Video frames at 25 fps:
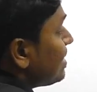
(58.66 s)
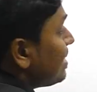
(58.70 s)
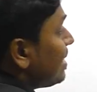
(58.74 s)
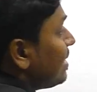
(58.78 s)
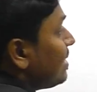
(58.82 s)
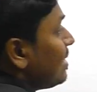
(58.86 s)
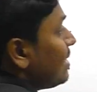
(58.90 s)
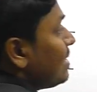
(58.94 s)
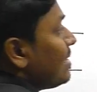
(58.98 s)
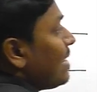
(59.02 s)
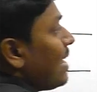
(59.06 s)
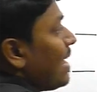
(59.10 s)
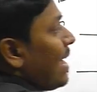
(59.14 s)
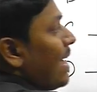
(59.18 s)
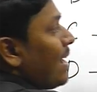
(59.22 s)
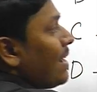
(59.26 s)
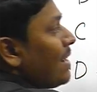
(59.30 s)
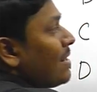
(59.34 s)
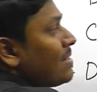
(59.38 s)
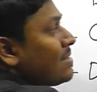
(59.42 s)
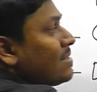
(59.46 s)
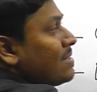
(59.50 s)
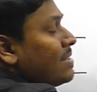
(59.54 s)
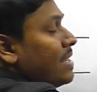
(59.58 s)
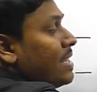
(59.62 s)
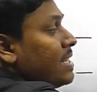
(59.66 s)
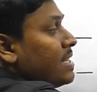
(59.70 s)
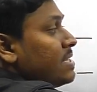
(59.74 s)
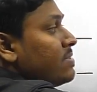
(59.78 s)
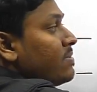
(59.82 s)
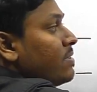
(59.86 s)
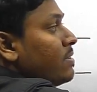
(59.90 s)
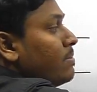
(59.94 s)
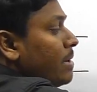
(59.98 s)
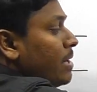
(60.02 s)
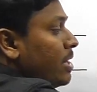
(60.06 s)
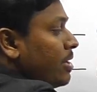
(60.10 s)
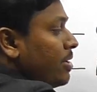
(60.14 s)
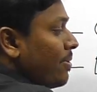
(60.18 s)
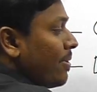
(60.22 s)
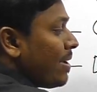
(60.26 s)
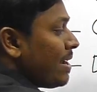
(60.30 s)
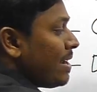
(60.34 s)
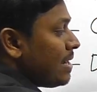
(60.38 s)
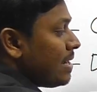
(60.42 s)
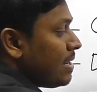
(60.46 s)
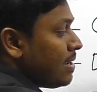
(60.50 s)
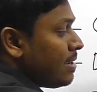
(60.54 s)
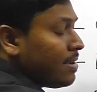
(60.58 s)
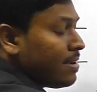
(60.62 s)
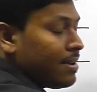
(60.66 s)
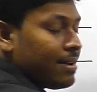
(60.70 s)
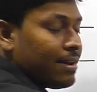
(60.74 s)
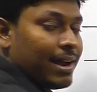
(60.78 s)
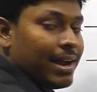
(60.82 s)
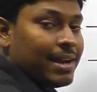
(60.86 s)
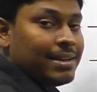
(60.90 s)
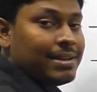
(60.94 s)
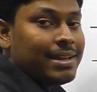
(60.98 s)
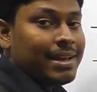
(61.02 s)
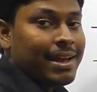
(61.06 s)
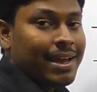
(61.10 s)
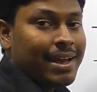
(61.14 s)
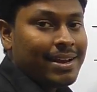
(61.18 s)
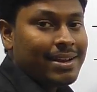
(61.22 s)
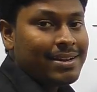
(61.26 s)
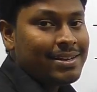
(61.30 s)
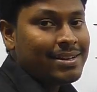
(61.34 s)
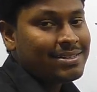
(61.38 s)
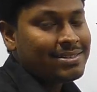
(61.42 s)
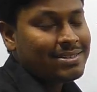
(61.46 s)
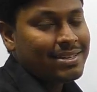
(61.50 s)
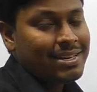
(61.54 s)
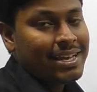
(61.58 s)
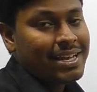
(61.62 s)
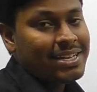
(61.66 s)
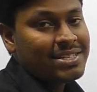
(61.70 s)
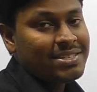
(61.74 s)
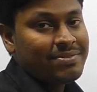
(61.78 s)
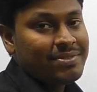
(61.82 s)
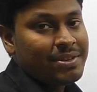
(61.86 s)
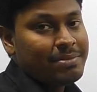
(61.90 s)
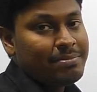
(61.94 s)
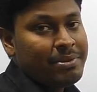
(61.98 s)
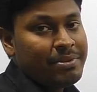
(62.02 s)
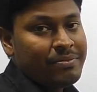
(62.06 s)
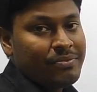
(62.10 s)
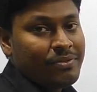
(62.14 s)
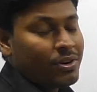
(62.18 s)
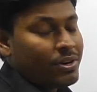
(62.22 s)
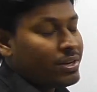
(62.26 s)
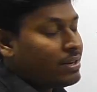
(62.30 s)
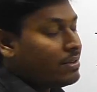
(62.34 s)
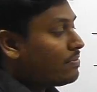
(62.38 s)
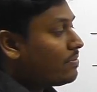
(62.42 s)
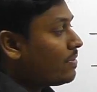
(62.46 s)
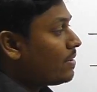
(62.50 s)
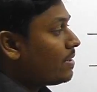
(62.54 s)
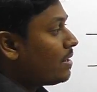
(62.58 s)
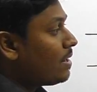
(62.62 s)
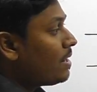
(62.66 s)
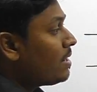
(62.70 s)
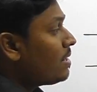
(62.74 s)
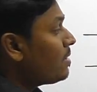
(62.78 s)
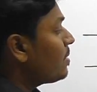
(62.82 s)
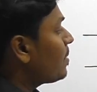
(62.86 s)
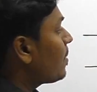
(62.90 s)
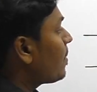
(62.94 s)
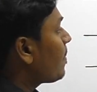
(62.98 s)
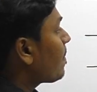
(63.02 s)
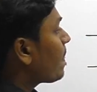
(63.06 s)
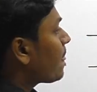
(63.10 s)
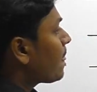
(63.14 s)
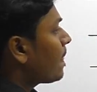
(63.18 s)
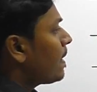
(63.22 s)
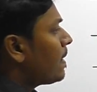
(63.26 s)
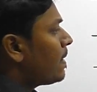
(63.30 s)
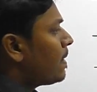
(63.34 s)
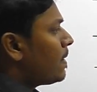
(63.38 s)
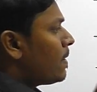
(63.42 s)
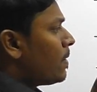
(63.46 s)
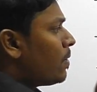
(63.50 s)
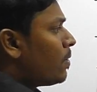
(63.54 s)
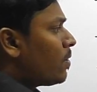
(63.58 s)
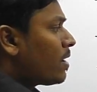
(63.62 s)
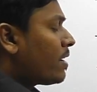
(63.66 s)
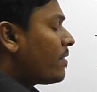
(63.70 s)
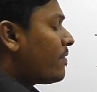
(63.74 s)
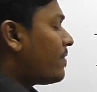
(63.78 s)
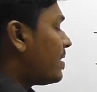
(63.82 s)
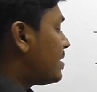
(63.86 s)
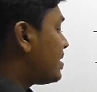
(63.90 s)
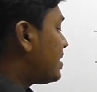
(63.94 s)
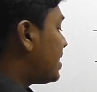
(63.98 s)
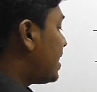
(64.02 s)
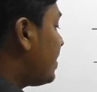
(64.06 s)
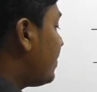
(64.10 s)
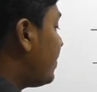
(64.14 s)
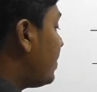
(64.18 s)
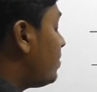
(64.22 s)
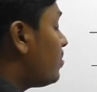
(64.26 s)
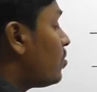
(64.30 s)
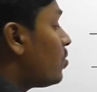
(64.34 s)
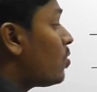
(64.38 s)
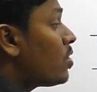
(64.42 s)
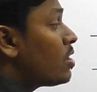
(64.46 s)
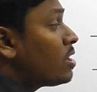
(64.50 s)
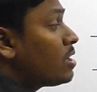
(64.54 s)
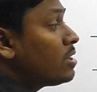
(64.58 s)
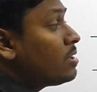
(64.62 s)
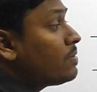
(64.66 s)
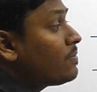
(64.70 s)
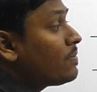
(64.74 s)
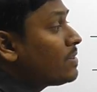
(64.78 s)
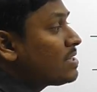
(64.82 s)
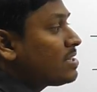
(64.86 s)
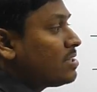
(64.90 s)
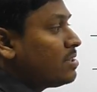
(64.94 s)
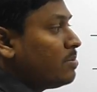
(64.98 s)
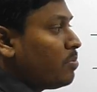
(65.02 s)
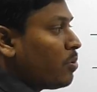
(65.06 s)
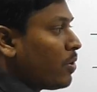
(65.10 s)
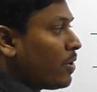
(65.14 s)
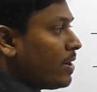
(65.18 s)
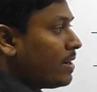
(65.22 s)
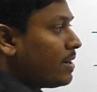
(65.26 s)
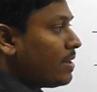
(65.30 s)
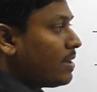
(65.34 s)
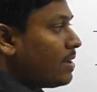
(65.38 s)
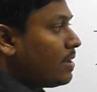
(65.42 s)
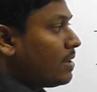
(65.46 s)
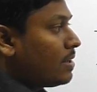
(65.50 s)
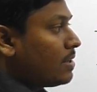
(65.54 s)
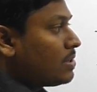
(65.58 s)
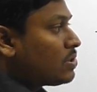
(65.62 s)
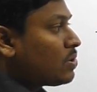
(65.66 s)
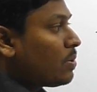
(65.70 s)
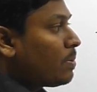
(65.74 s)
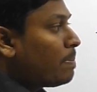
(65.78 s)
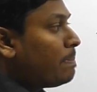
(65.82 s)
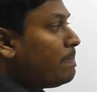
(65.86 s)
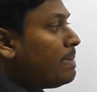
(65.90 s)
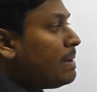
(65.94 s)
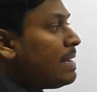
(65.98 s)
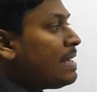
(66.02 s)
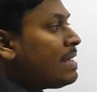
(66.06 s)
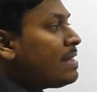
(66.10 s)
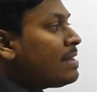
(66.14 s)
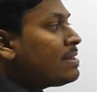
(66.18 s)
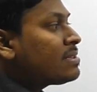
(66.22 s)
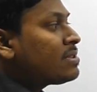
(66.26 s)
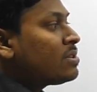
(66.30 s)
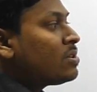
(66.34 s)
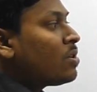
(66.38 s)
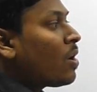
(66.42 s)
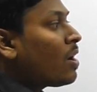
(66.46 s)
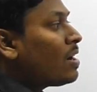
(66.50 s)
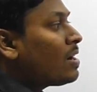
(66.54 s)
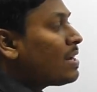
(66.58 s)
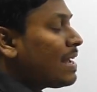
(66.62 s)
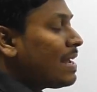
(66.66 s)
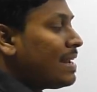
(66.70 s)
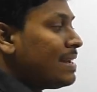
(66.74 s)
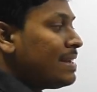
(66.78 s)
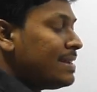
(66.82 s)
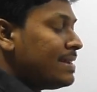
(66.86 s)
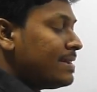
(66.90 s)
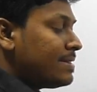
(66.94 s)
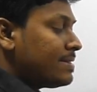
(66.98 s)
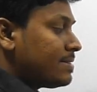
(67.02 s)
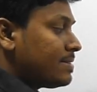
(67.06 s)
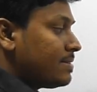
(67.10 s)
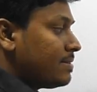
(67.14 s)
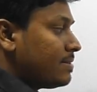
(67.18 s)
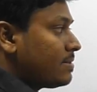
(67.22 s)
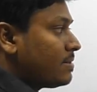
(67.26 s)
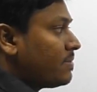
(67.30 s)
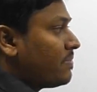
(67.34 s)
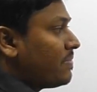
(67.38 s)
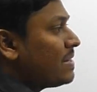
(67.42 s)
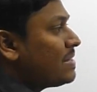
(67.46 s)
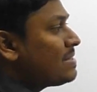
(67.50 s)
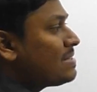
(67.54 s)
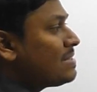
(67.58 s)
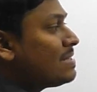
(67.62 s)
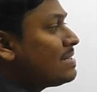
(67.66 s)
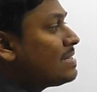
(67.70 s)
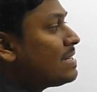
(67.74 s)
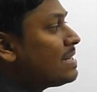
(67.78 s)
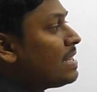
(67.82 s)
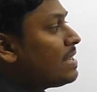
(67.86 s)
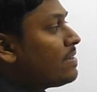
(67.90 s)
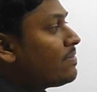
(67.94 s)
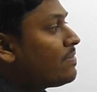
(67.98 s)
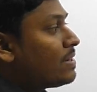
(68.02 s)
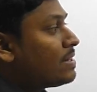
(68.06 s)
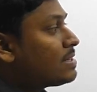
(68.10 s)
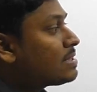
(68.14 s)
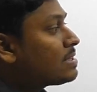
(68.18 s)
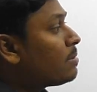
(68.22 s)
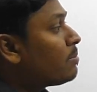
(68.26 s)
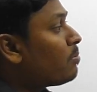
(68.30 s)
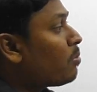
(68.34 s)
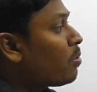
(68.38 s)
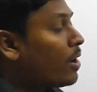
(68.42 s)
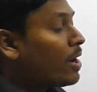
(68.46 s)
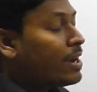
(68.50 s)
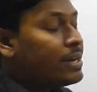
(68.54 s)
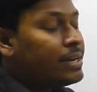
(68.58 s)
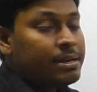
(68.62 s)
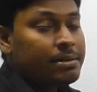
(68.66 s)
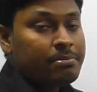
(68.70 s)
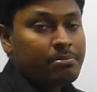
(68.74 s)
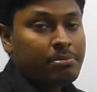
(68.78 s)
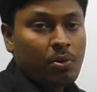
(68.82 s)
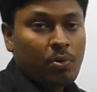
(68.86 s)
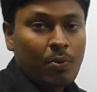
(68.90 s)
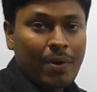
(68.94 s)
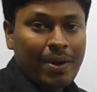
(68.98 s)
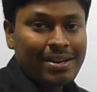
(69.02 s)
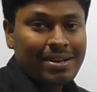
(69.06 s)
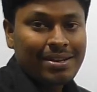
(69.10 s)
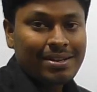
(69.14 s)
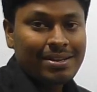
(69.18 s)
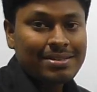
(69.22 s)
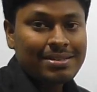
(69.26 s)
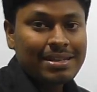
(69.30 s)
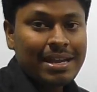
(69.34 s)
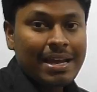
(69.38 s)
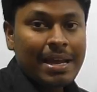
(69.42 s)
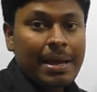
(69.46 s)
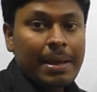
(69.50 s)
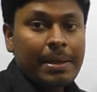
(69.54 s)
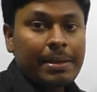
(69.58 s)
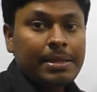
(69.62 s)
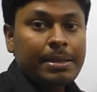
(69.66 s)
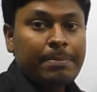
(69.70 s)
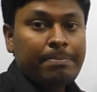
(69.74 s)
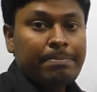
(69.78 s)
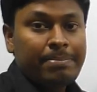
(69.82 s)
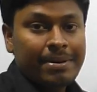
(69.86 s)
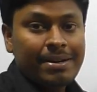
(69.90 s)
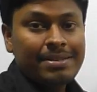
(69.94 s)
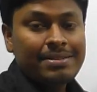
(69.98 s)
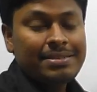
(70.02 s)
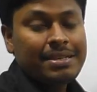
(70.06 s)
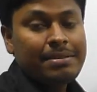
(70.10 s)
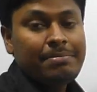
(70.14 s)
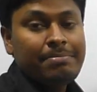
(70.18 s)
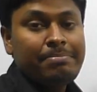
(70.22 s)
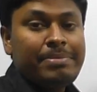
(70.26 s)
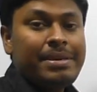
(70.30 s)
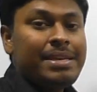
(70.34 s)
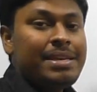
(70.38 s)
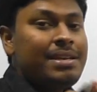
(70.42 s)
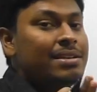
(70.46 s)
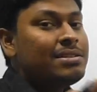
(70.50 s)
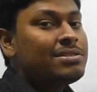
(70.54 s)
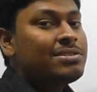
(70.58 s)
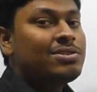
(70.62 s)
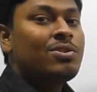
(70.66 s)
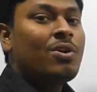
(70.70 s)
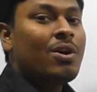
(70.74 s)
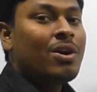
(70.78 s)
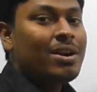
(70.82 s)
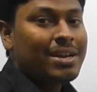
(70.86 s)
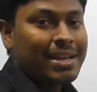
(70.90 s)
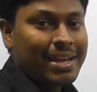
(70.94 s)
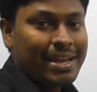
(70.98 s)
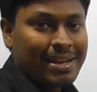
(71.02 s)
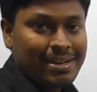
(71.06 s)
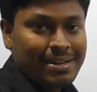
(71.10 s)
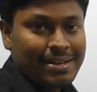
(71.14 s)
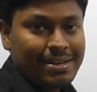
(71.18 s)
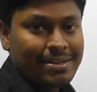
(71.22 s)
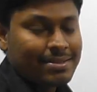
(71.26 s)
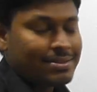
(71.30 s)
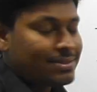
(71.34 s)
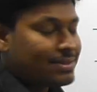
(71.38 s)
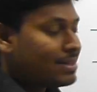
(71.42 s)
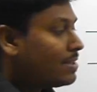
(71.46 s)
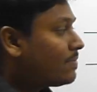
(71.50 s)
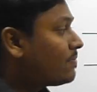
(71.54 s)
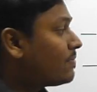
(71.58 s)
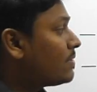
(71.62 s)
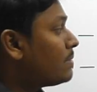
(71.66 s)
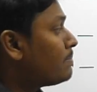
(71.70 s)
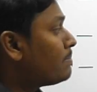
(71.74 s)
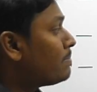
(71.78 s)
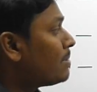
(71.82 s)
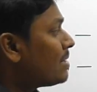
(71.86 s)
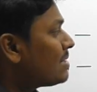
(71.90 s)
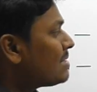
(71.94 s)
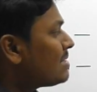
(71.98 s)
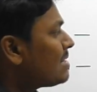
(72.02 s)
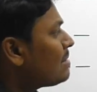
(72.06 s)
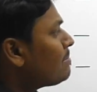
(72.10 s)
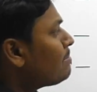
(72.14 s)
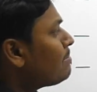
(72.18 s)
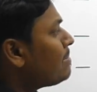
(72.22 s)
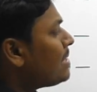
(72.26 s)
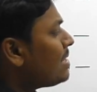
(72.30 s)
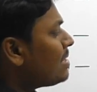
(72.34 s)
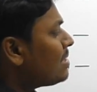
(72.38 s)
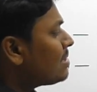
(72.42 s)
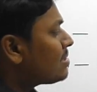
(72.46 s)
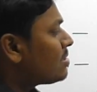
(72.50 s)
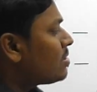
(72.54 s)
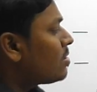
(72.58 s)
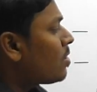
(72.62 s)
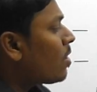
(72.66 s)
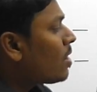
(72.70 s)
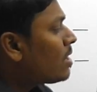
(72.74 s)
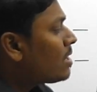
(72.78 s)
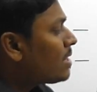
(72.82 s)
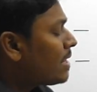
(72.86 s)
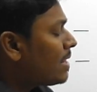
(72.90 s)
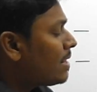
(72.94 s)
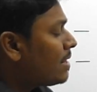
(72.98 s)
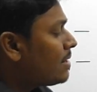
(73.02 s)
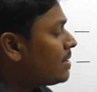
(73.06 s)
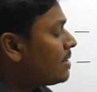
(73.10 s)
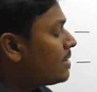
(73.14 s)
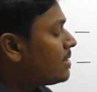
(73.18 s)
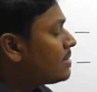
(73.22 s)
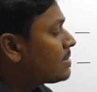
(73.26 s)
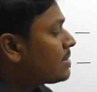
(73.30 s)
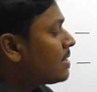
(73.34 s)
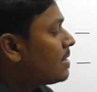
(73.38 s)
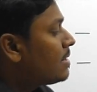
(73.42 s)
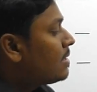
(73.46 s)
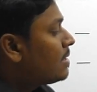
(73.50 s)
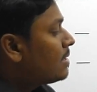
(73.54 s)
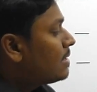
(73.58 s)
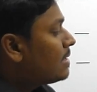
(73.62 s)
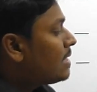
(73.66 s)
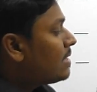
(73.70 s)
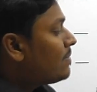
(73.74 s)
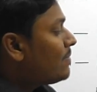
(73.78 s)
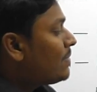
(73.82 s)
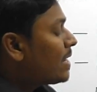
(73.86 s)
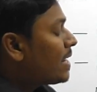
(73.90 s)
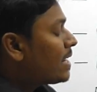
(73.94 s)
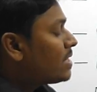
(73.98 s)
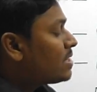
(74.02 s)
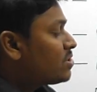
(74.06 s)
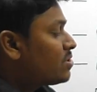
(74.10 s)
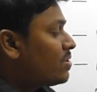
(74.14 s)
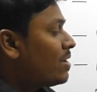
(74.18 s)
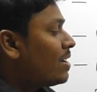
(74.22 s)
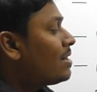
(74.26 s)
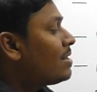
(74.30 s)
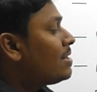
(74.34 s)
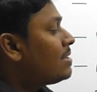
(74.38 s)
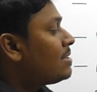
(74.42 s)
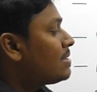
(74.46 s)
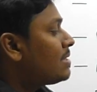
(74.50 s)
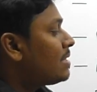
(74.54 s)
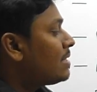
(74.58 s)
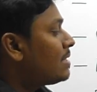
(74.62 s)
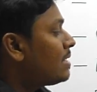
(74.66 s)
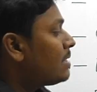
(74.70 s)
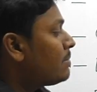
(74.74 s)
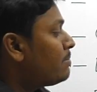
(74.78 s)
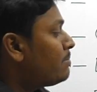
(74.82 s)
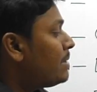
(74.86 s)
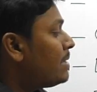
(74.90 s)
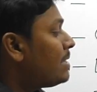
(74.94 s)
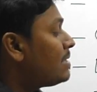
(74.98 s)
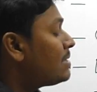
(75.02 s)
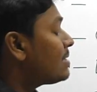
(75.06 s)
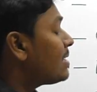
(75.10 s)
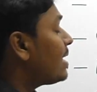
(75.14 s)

say that the youngest age will be 20 and the eldest age will be 45, right? Okay friends, me move on to the first point. So B is not eldest. So friends, listen here friends, the point number one is the person B is not eldest. If the person B is not eldest, then we can surely say that B's